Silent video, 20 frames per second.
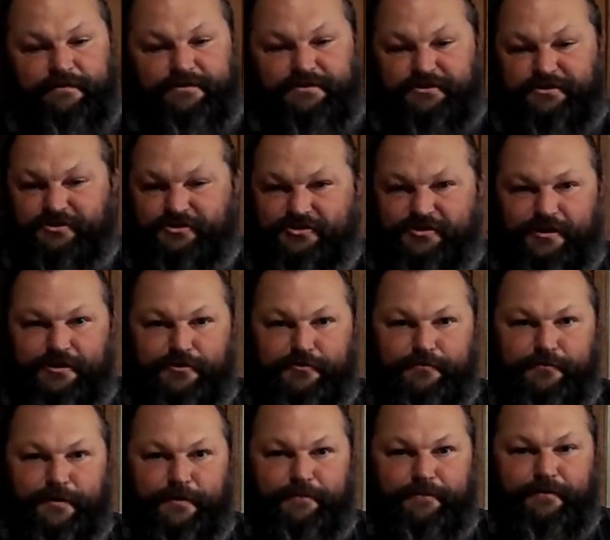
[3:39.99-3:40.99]
It's an
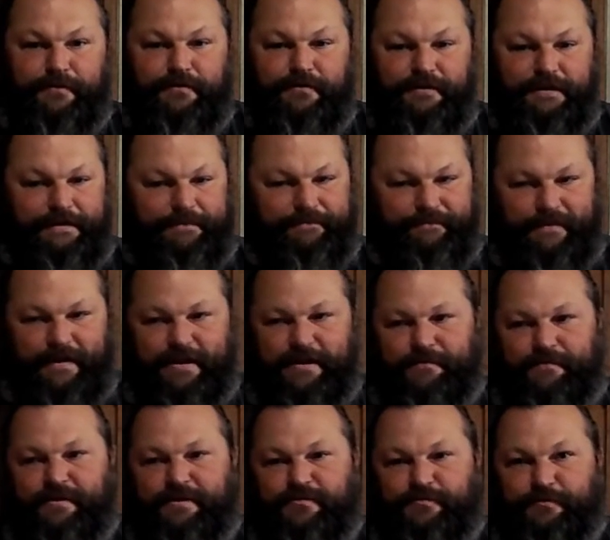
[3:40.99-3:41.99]
Ascender bumper, and I had to
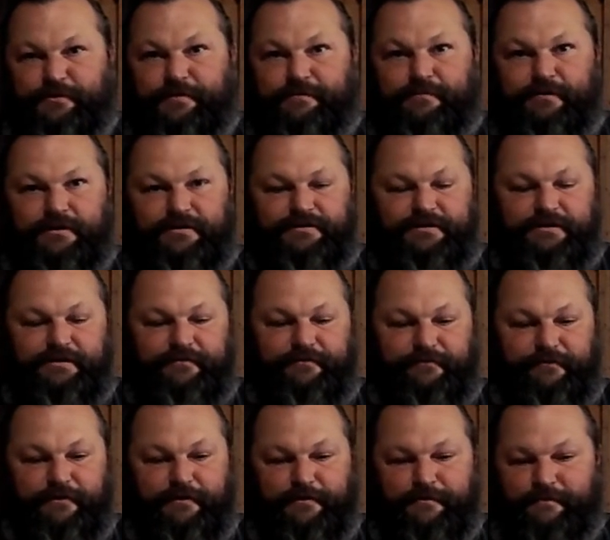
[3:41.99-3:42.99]
pay 20 bucks to get
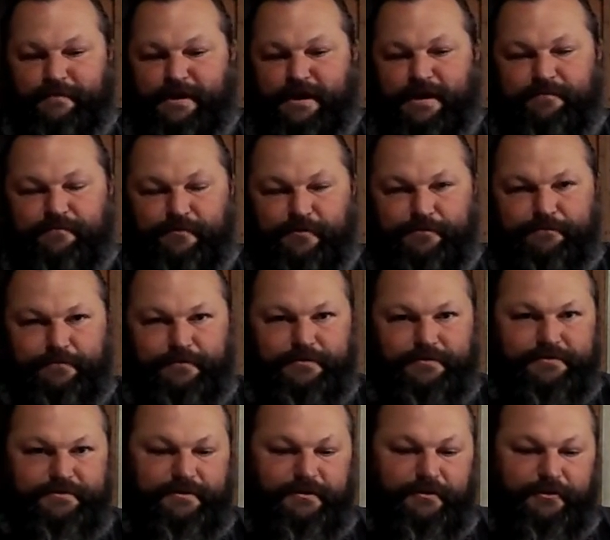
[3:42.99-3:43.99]
front and back
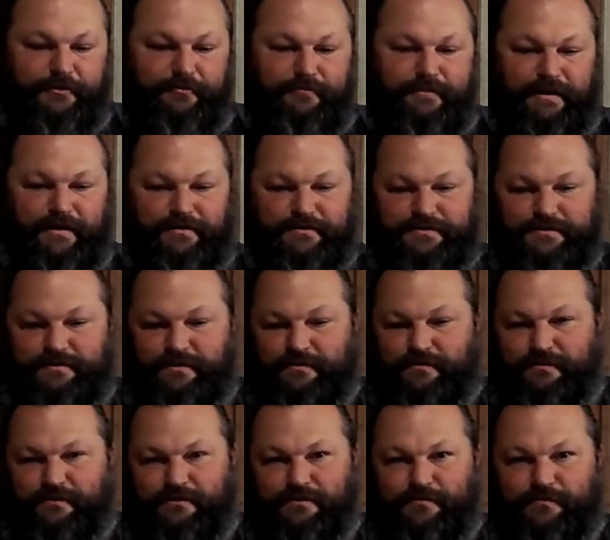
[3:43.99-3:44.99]
bumpers and all the mounts and all
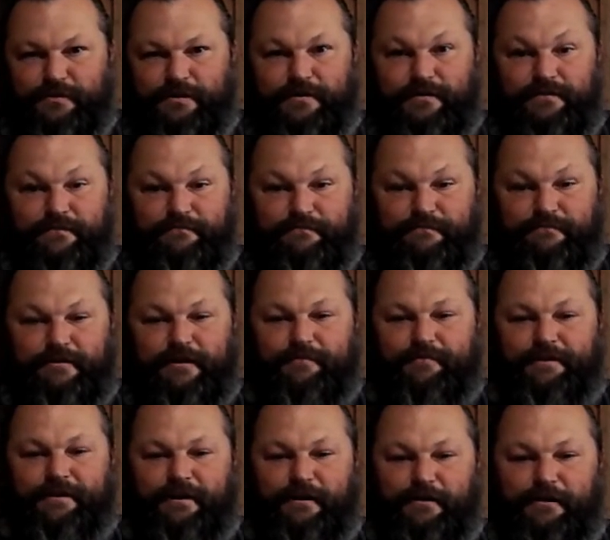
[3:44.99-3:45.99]
the hardware, and
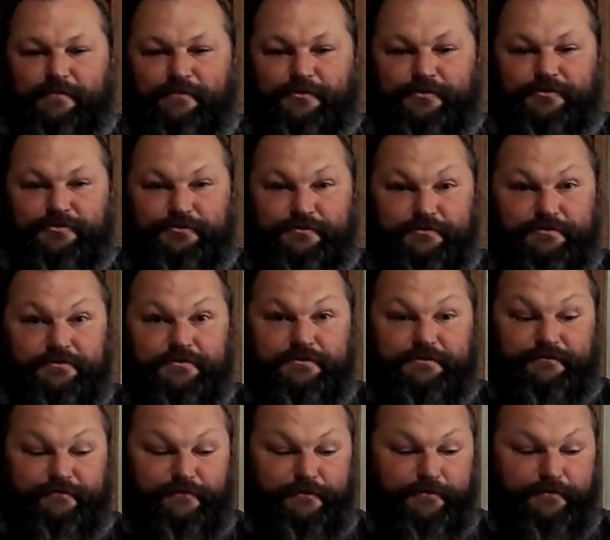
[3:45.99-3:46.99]
probably all I'm going to use is
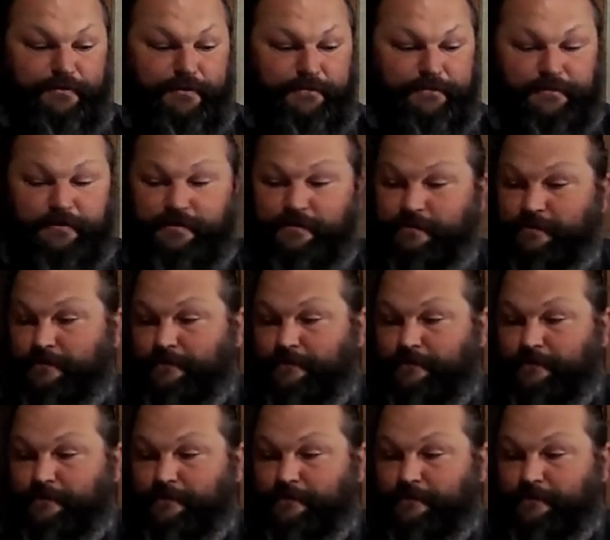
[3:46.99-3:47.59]
the front bumper.